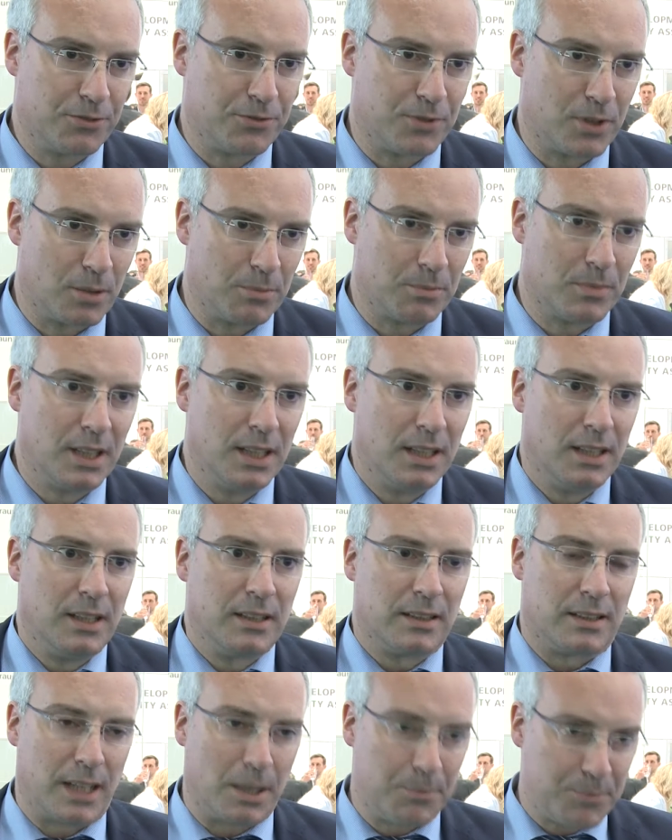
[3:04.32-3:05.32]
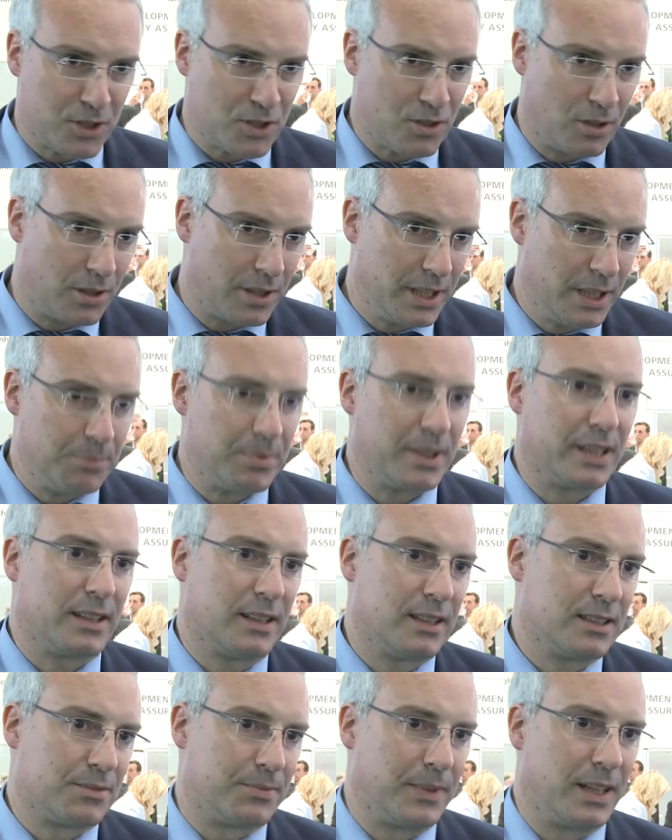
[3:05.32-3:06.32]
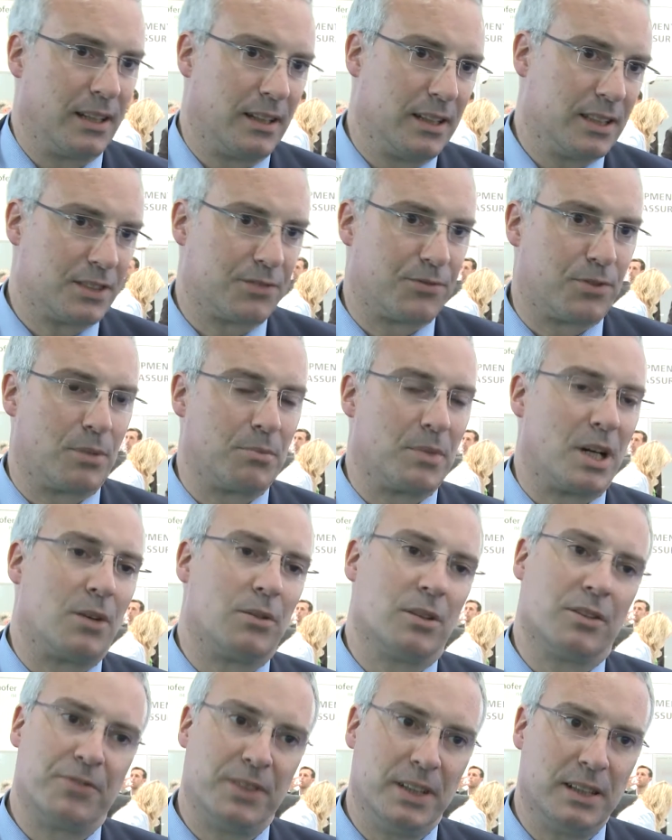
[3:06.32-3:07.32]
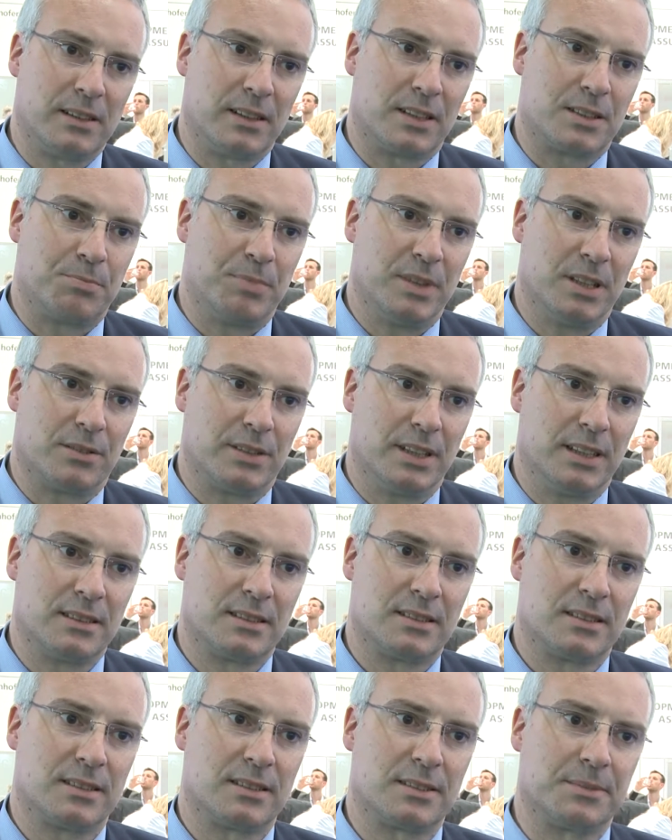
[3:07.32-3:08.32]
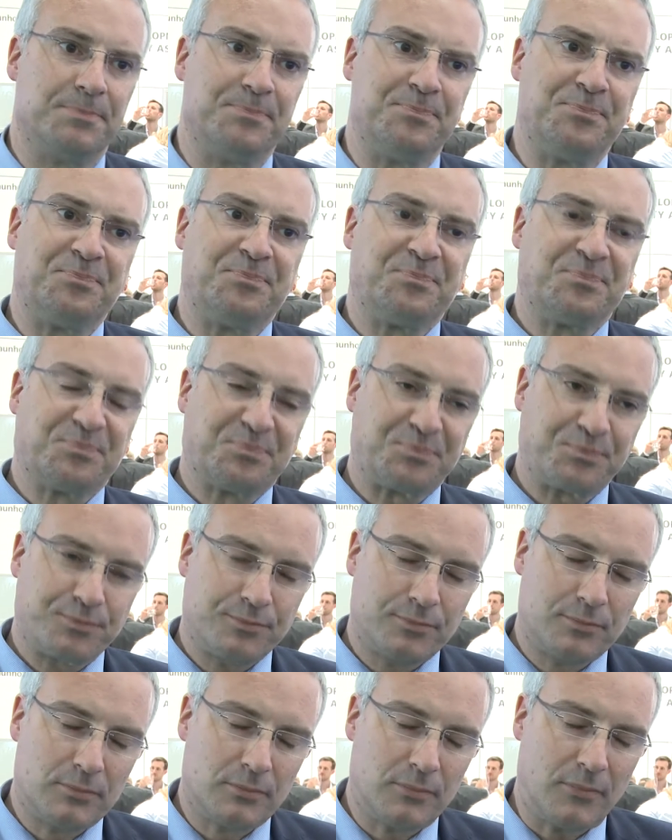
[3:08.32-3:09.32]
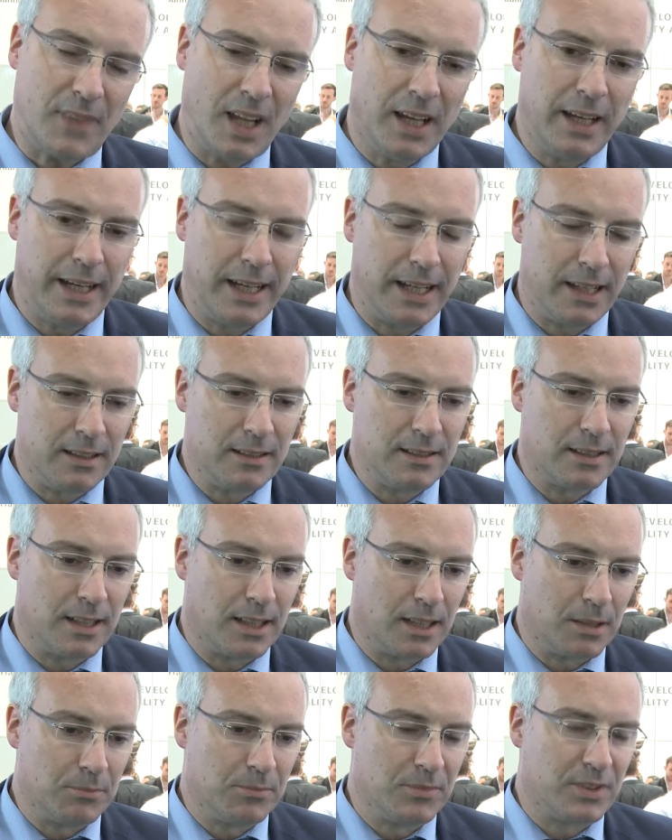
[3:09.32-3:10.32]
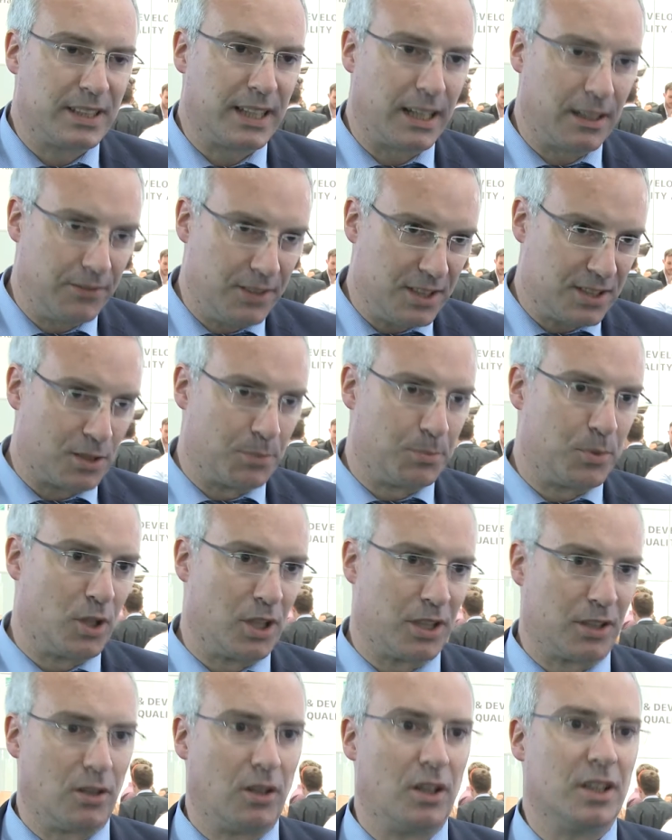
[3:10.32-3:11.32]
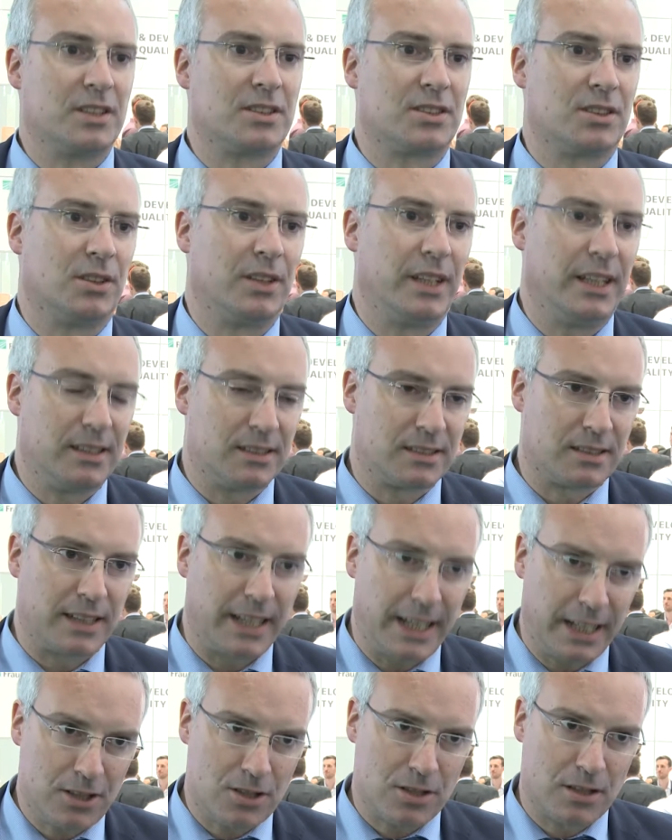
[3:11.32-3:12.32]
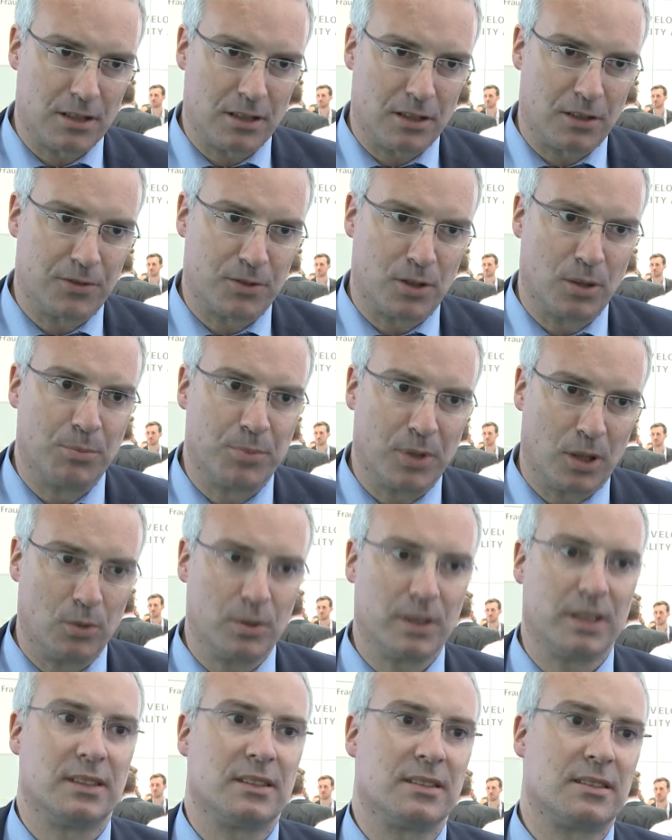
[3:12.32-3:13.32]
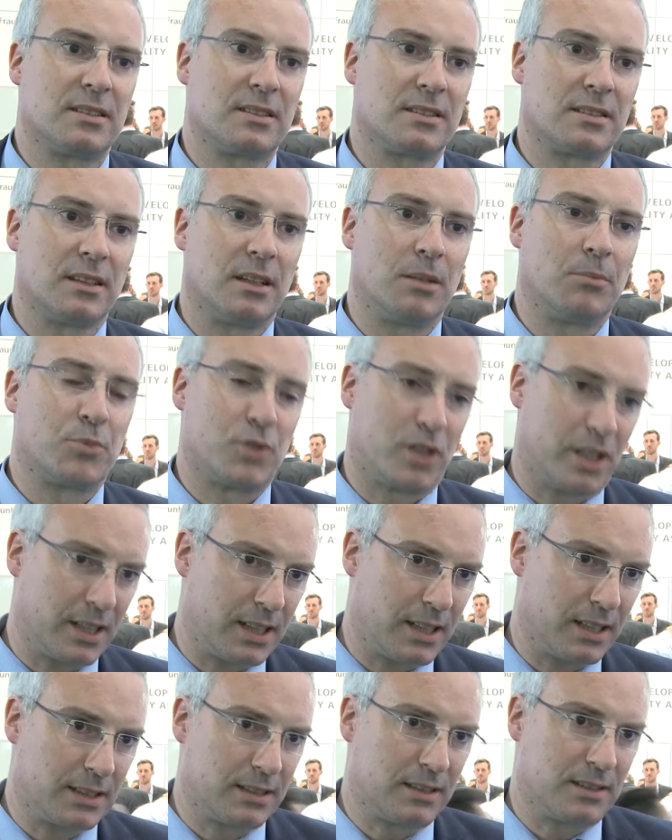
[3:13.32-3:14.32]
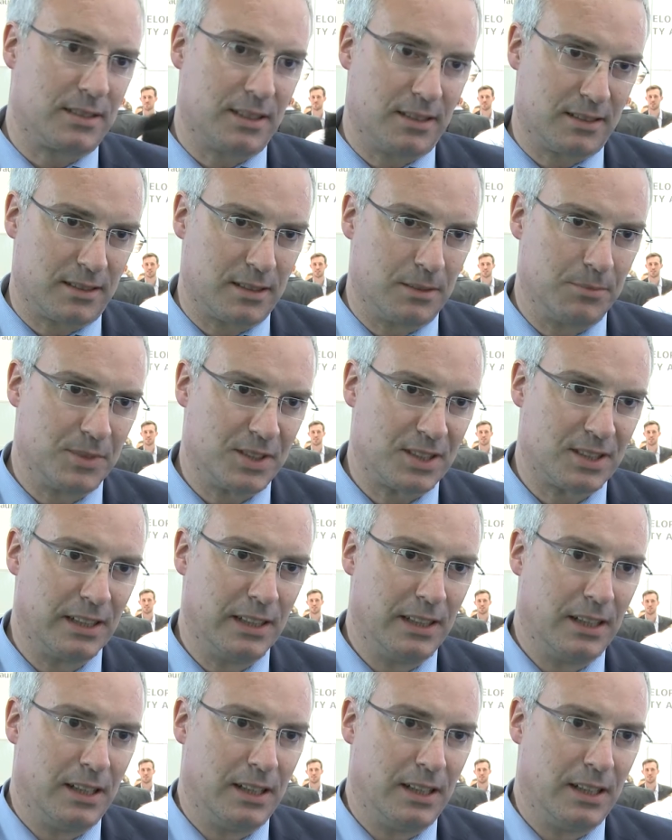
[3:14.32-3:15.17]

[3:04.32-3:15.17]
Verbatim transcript: from the laboratory, but as well as from our field experiences. And um, then we support also in the selection of components, um, products, systems